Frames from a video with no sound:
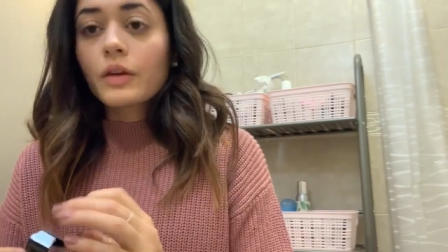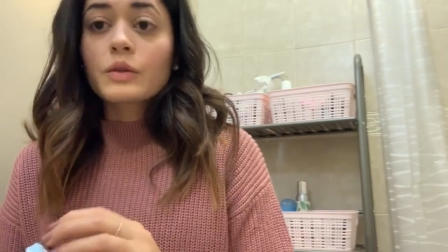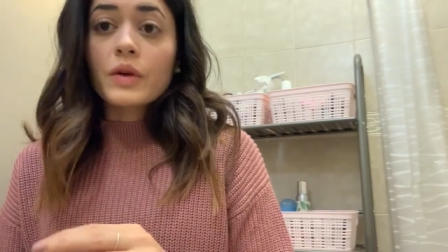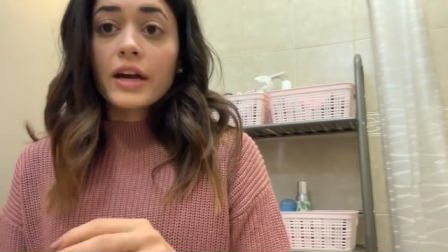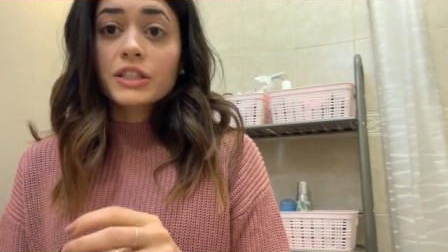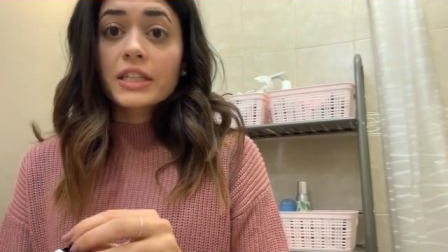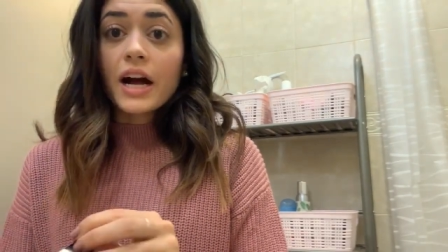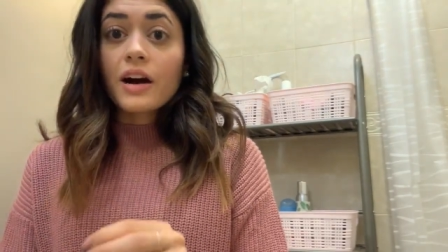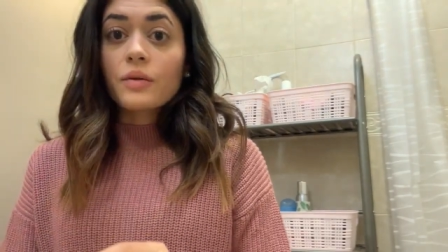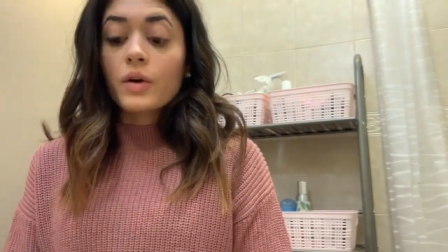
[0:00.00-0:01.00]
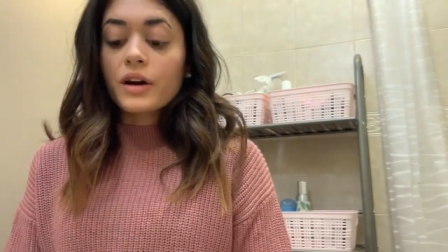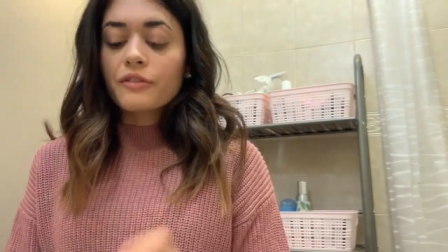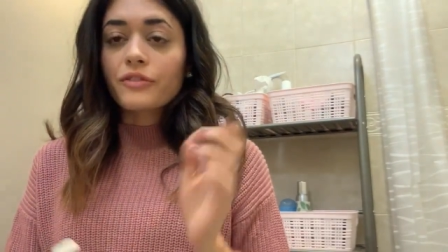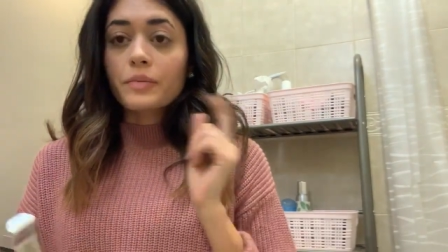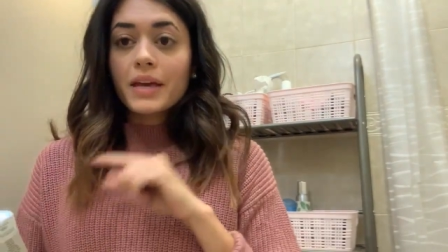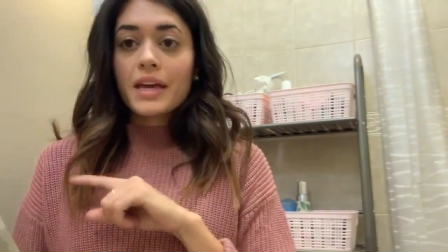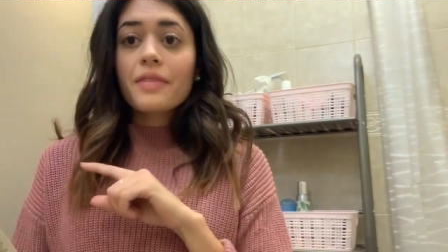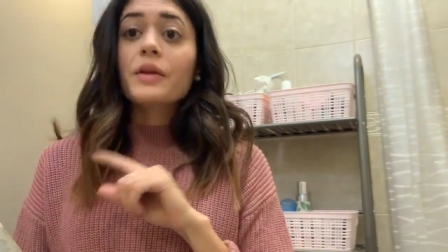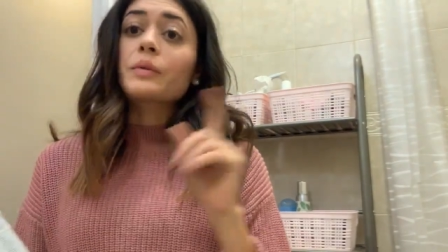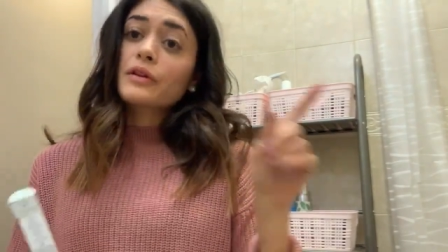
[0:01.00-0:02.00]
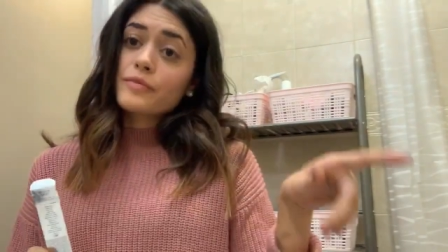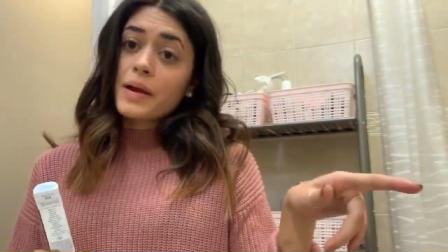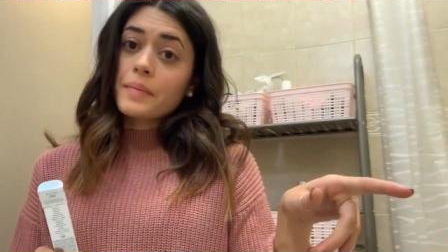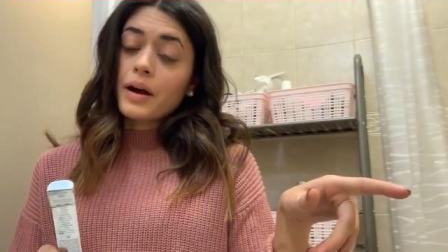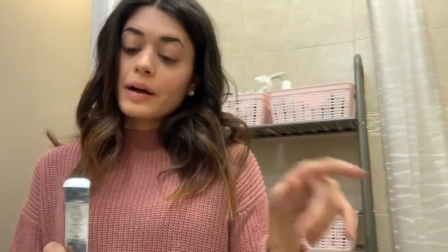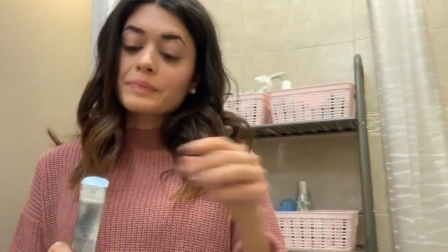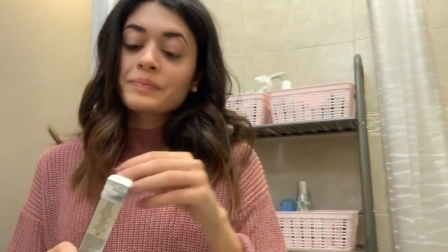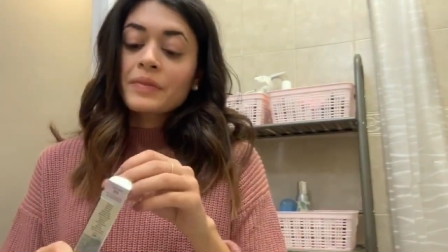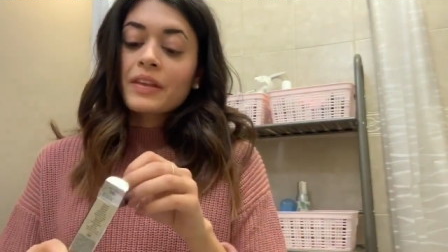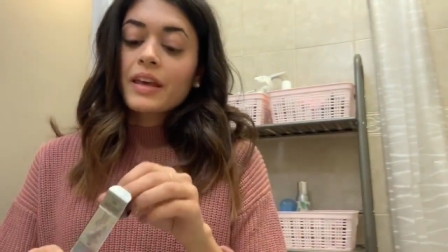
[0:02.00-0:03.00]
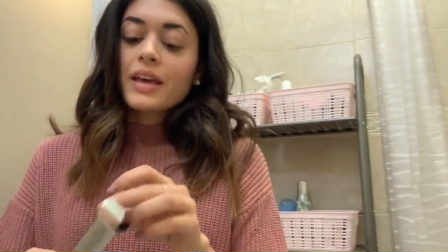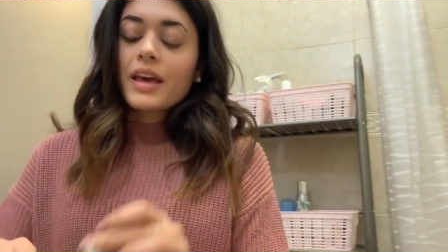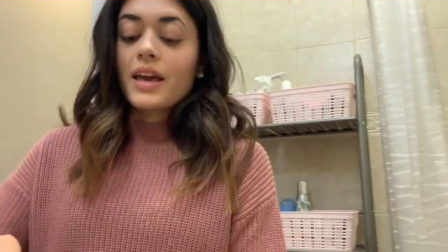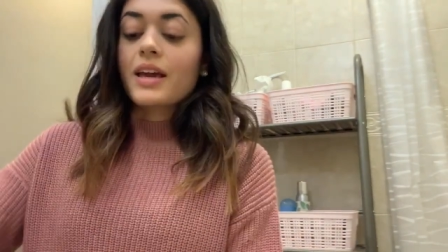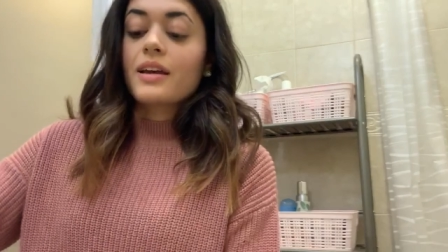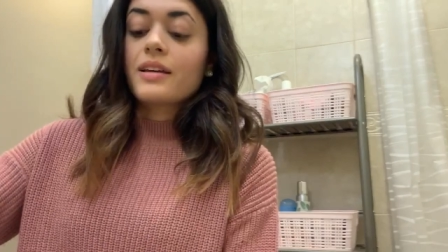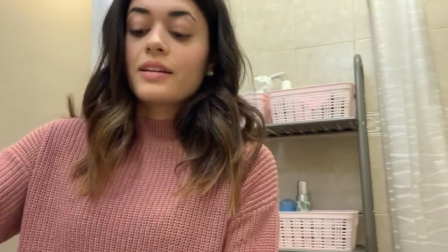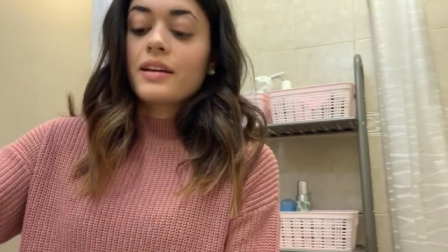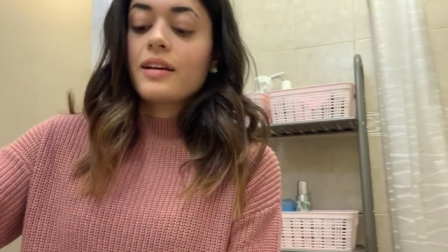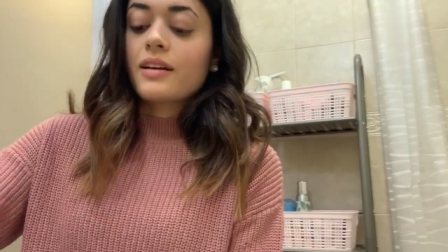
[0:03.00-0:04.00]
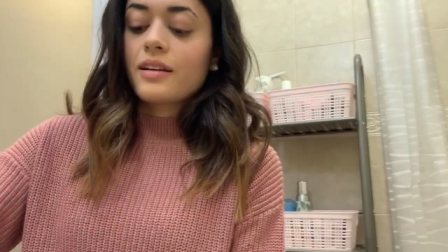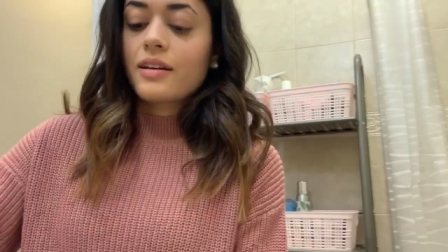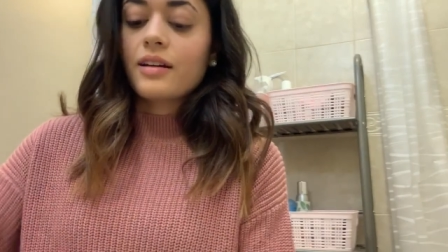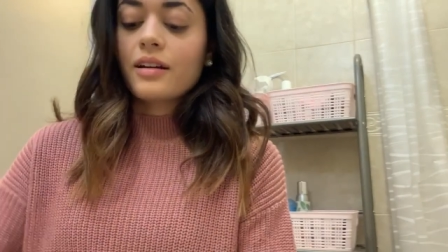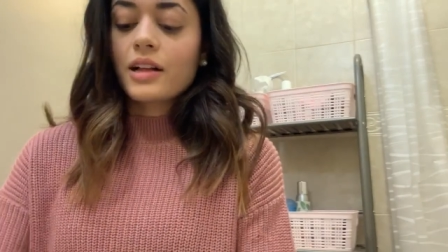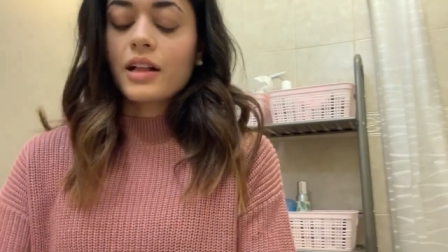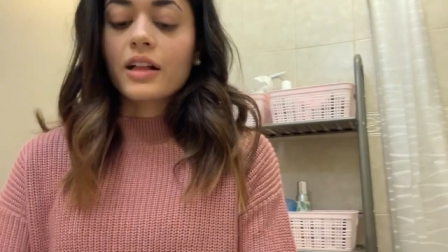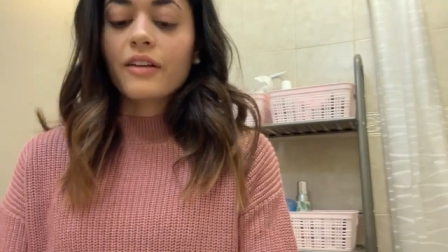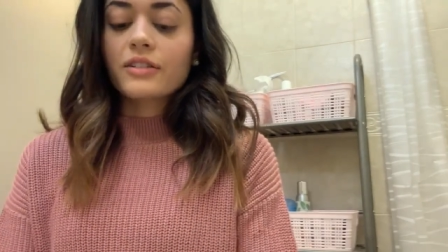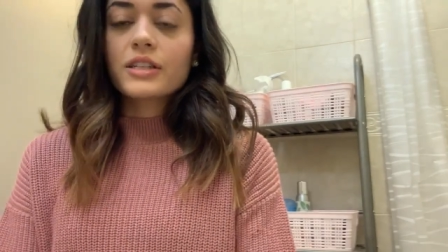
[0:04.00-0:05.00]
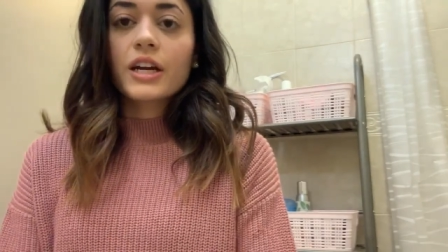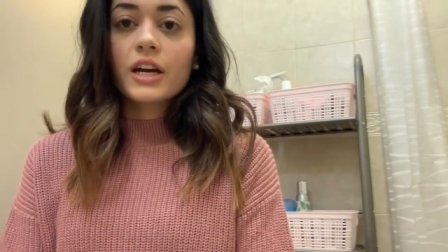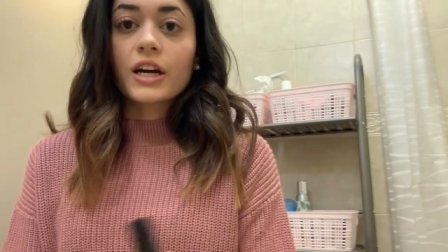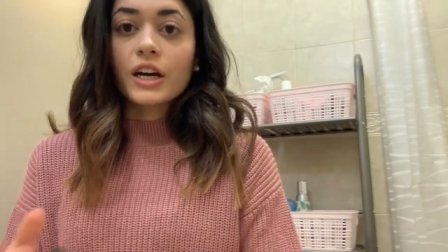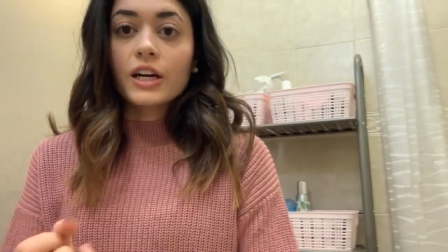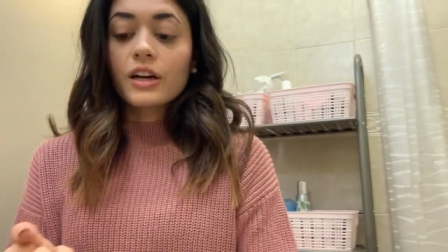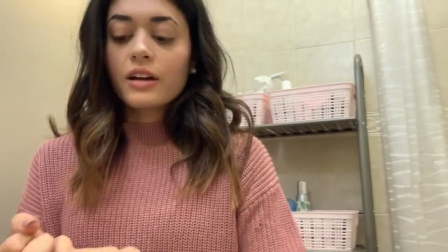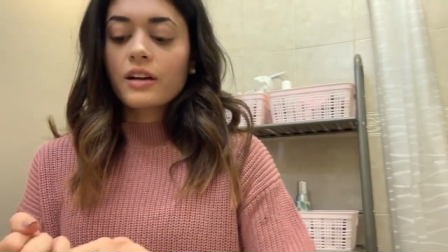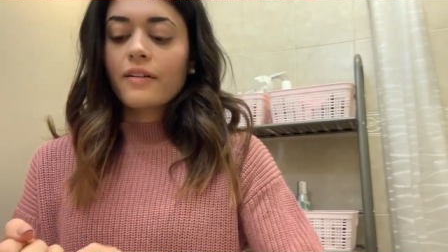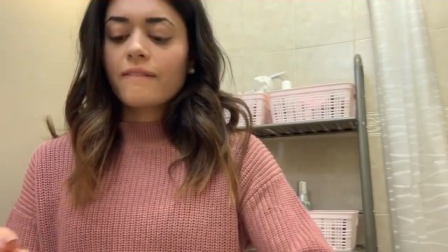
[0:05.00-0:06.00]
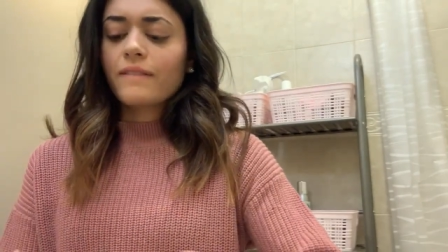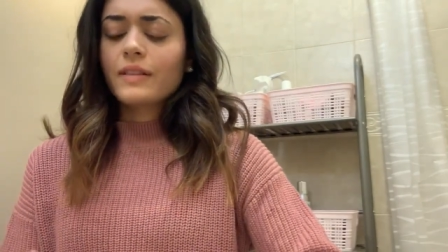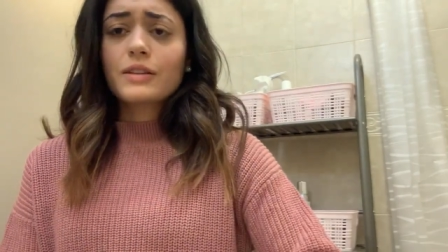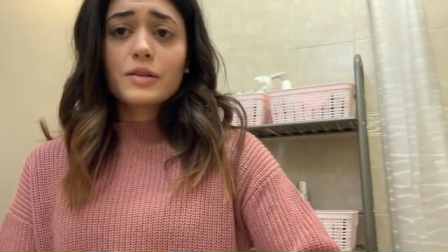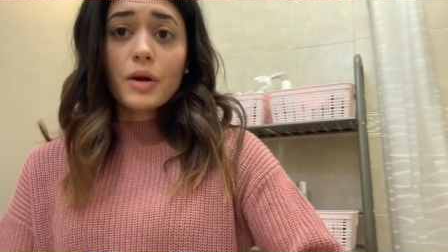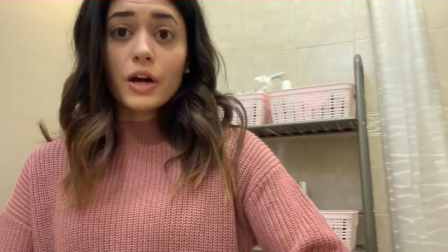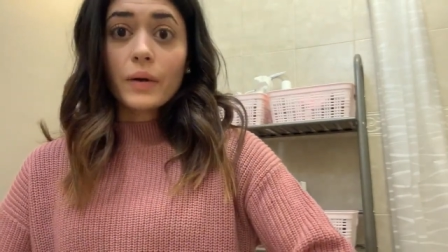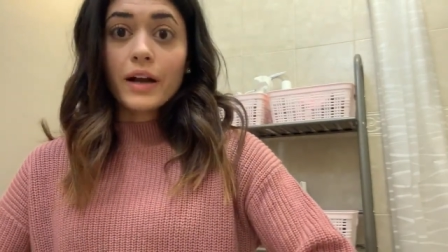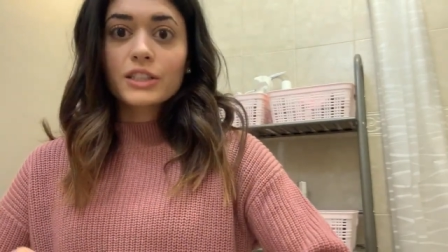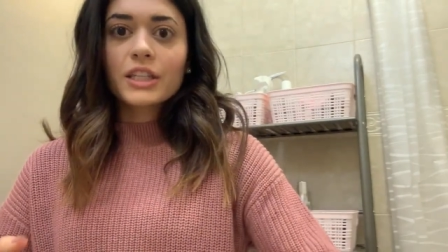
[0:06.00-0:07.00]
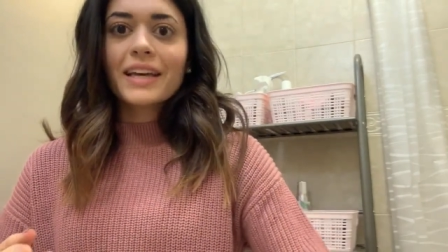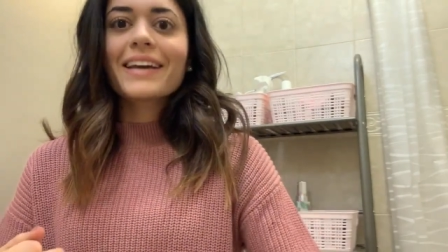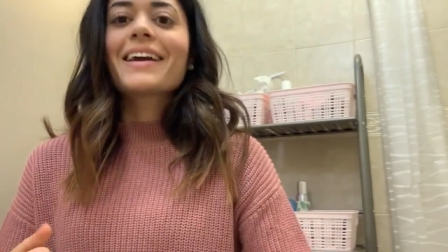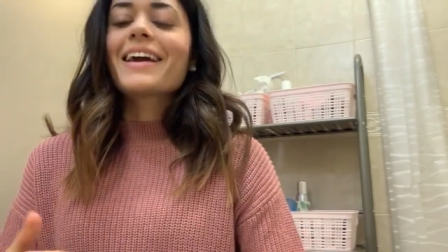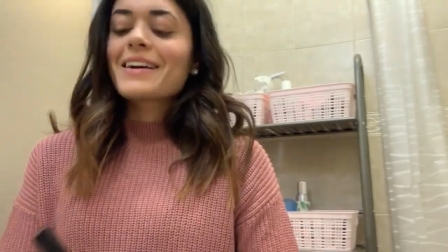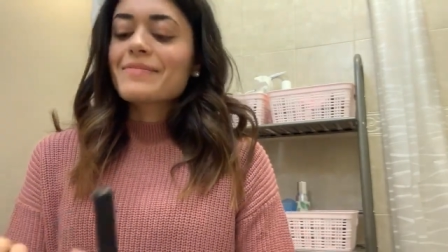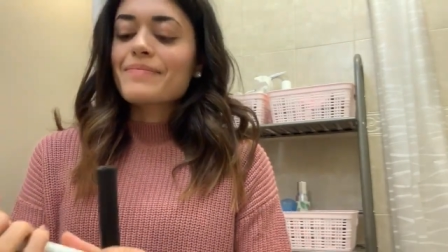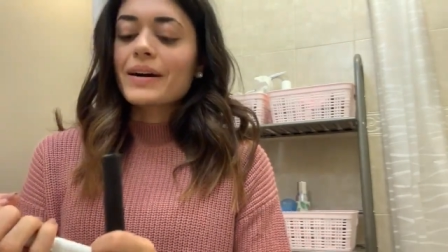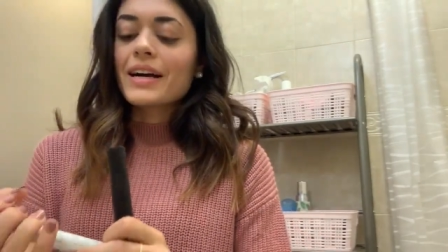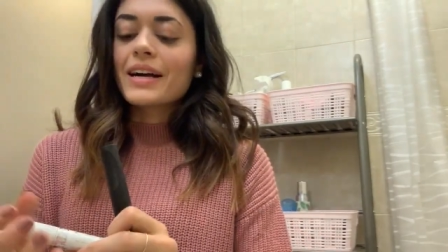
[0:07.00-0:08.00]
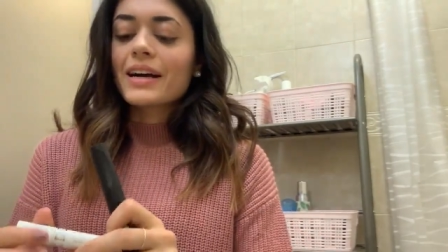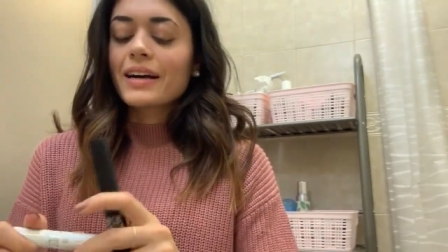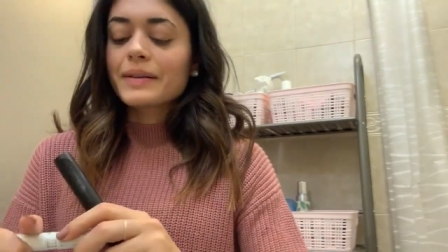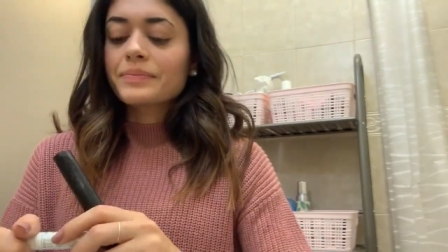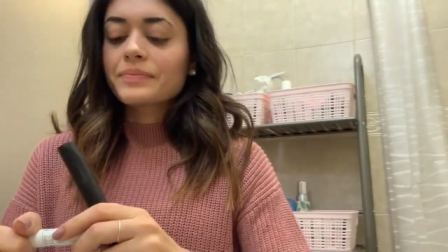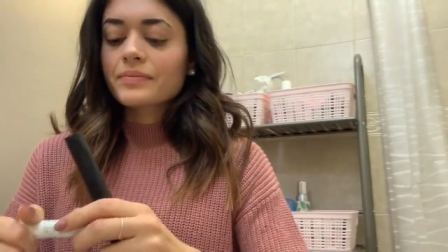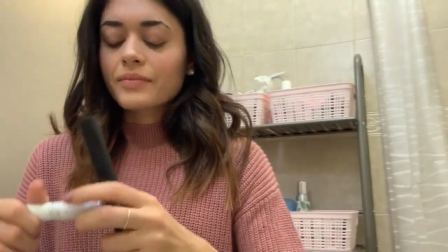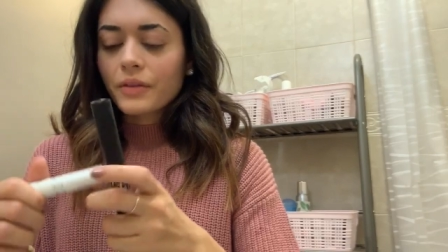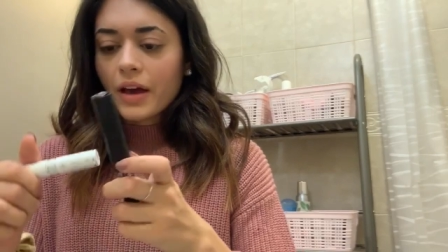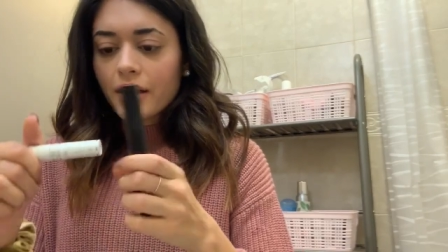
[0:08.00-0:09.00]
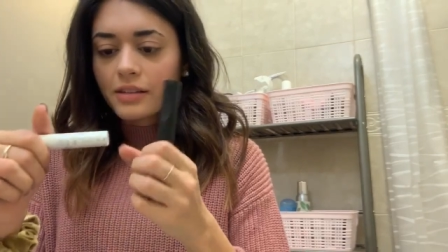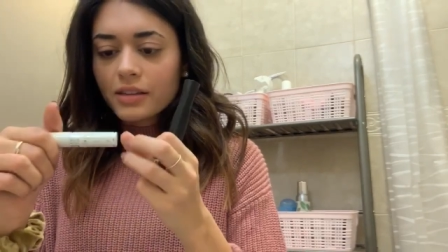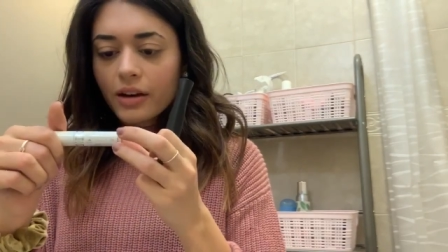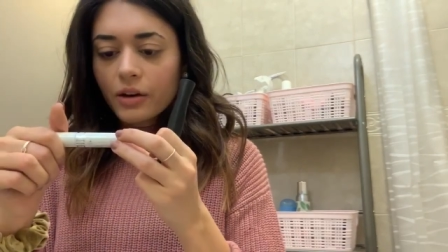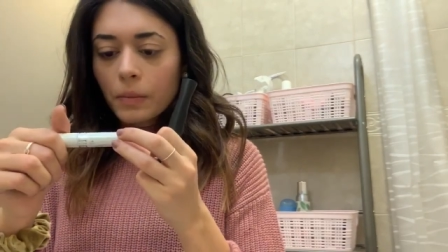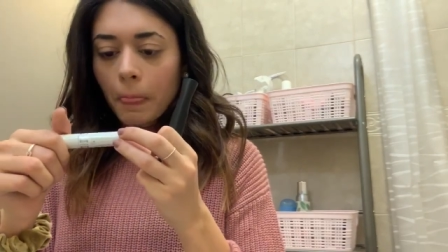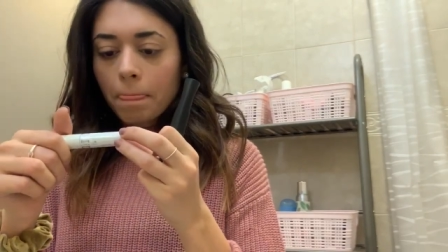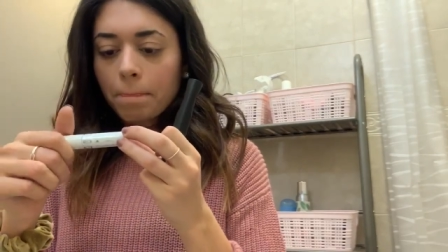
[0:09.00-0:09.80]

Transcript: So I actually got one for me and then one for my mom. And I'll give it to her tomorrow actually. But okay, so